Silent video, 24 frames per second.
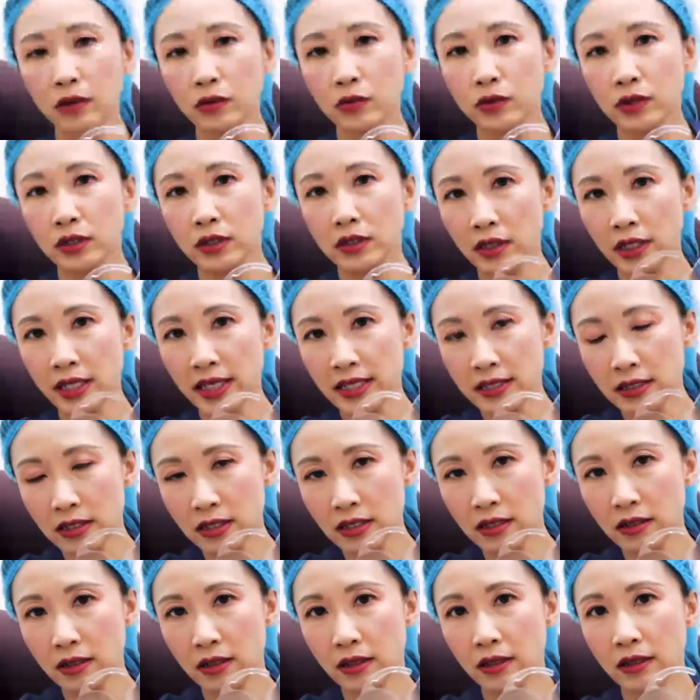they would
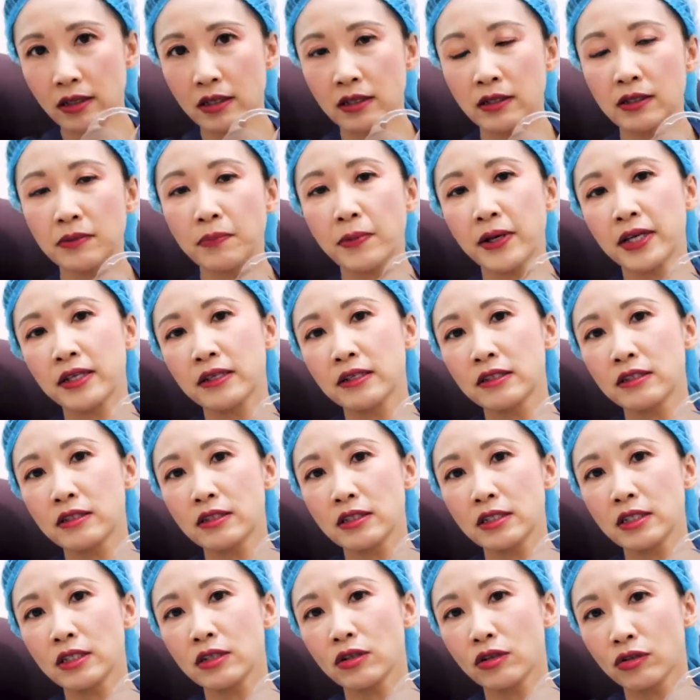lessen their
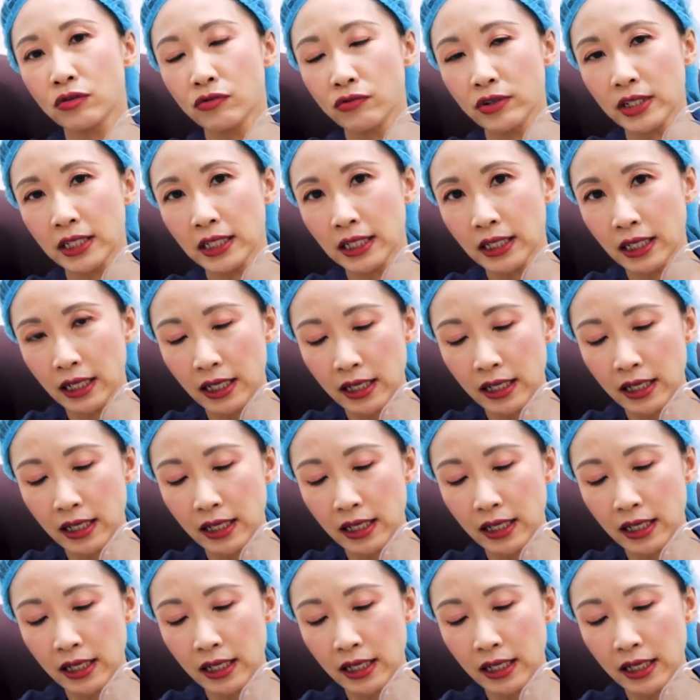dependency on reading